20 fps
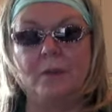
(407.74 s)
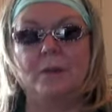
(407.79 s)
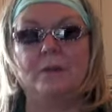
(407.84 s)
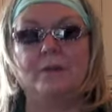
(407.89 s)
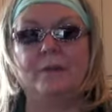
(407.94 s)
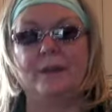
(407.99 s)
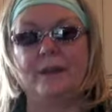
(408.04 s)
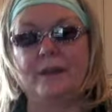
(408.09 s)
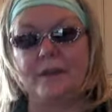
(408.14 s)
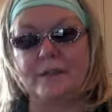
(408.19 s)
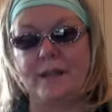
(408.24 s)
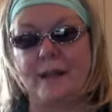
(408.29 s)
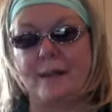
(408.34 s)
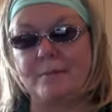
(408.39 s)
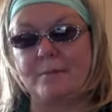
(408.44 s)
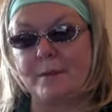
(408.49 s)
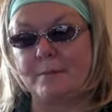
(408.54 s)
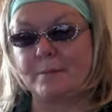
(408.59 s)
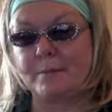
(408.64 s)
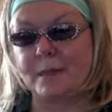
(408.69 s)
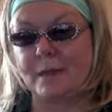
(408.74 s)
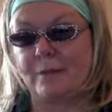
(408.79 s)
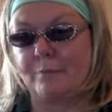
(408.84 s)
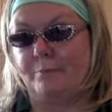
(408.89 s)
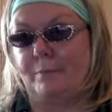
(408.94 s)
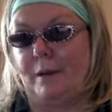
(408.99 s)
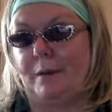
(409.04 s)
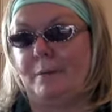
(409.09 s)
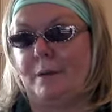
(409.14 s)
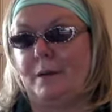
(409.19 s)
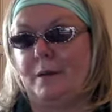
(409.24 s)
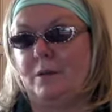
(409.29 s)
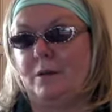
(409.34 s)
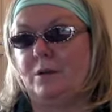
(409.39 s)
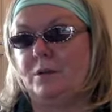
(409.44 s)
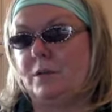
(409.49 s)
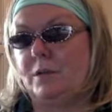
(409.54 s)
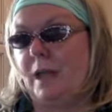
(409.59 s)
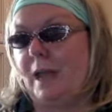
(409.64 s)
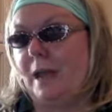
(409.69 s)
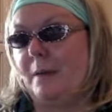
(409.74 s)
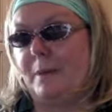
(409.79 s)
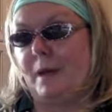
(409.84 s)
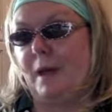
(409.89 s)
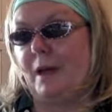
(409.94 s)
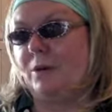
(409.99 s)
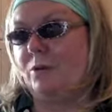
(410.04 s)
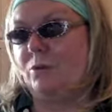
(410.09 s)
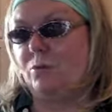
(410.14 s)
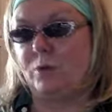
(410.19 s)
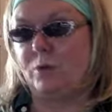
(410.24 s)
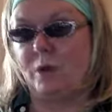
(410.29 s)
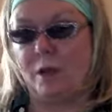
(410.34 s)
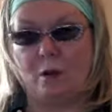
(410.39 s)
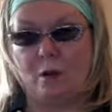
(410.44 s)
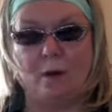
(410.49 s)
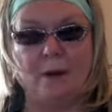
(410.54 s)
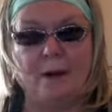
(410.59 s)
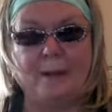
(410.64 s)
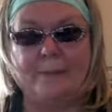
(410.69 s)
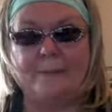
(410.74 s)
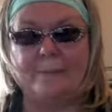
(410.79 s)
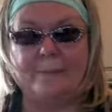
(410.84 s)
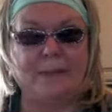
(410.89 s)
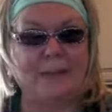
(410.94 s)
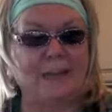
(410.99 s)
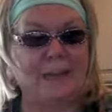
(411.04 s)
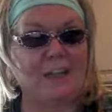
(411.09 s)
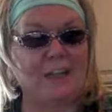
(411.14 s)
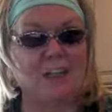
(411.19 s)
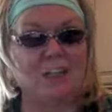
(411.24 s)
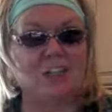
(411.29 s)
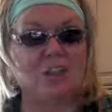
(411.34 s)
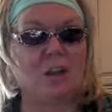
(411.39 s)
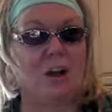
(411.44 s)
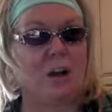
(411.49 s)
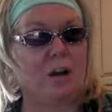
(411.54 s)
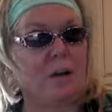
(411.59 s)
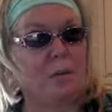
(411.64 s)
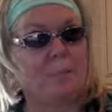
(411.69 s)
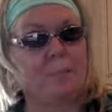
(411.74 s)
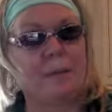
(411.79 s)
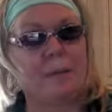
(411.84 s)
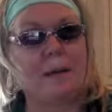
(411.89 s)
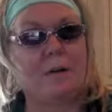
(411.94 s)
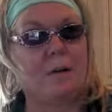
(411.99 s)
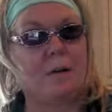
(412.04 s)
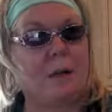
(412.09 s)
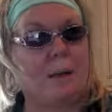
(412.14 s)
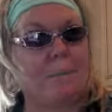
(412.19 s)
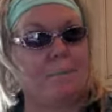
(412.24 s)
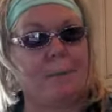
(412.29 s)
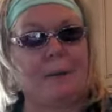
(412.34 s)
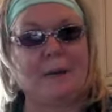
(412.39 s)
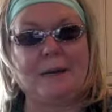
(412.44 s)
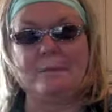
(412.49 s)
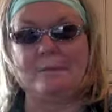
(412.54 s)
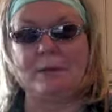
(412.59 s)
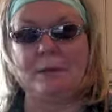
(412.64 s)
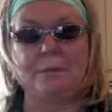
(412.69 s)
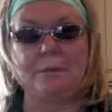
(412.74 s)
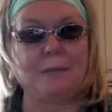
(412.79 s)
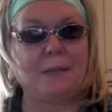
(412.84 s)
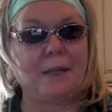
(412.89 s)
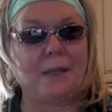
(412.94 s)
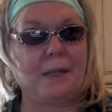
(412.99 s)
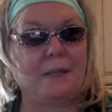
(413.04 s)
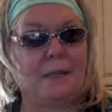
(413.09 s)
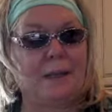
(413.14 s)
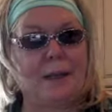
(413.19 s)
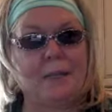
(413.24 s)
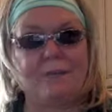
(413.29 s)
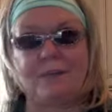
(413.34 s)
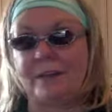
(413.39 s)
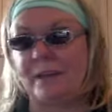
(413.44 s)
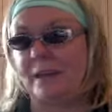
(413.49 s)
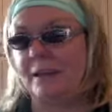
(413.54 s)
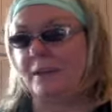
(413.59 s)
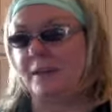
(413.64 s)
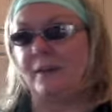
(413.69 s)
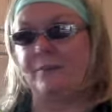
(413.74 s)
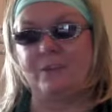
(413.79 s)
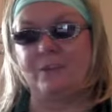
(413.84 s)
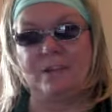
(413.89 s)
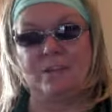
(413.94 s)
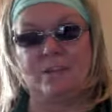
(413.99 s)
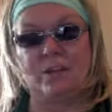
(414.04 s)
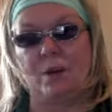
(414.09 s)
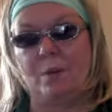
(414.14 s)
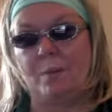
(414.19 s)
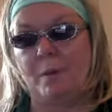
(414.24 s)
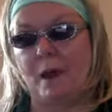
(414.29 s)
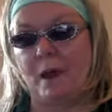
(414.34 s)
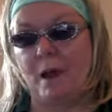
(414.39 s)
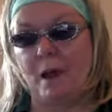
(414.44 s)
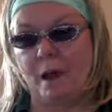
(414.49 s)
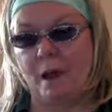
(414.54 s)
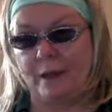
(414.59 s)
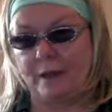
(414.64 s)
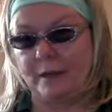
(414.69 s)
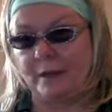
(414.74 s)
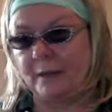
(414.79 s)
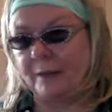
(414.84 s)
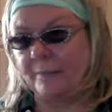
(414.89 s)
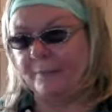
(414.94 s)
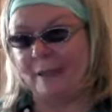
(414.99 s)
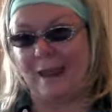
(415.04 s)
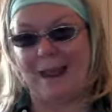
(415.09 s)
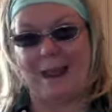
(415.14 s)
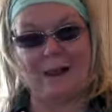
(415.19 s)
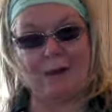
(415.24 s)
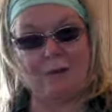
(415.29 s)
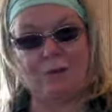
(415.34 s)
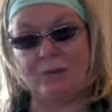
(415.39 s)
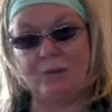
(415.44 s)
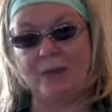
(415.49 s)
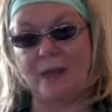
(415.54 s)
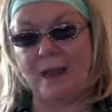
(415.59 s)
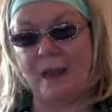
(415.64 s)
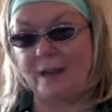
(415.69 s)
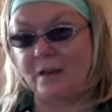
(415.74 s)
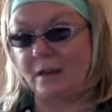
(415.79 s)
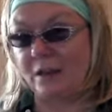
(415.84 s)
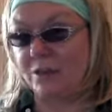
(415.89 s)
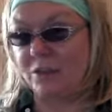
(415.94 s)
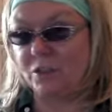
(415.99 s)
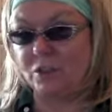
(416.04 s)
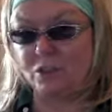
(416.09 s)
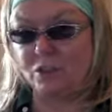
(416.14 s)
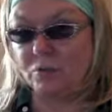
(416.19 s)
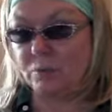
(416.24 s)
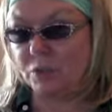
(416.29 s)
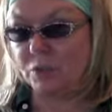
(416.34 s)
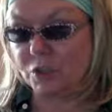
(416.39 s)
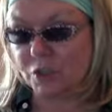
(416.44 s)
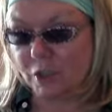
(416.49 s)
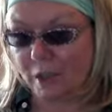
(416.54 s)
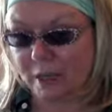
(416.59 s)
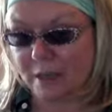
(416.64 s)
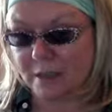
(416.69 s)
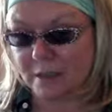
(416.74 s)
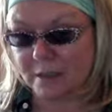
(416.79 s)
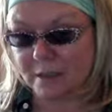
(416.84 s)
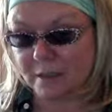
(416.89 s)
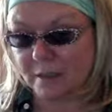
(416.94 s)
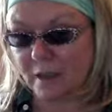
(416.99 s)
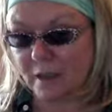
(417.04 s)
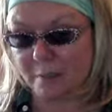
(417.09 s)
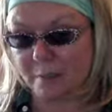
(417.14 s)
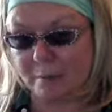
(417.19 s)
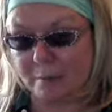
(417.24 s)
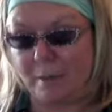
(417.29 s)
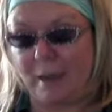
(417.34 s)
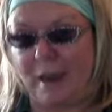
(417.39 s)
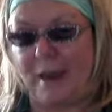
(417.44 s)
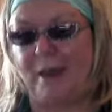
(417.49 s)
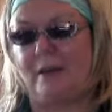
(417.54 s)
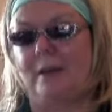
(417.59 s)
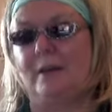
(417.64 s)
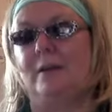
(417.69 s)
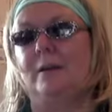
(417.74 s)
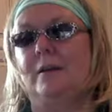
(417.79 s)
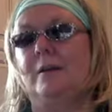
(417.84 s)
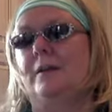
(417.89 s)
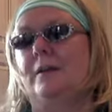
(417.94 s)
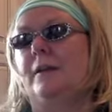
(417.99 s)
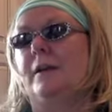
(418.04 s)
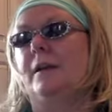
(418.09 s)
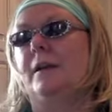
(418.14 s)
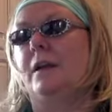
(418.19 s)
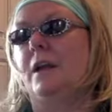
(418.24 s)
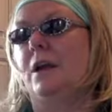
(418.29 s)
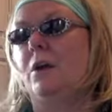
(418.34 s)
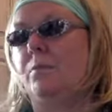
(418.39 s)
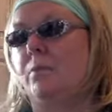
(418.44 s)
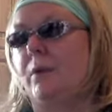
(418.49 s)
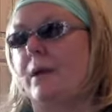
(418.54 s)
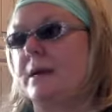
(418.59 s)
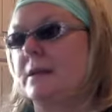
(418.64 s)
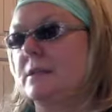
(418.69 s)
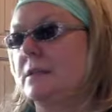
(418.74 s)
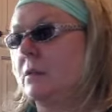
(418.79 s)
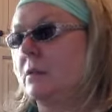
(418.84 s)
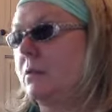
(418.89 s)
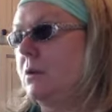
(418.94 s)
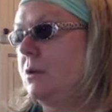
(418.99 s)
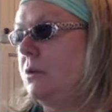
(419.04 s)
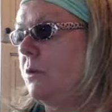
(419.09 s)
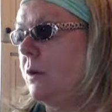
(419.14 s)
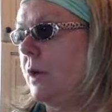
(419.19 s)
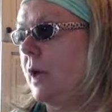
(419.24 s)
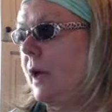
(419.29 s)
They's having themselves maybe a good time, I don't know. But they just gone up there, got beamed up, and they left us all behind. I don't think it had nothing to do with Jesus coming back. You know, praise the Lord.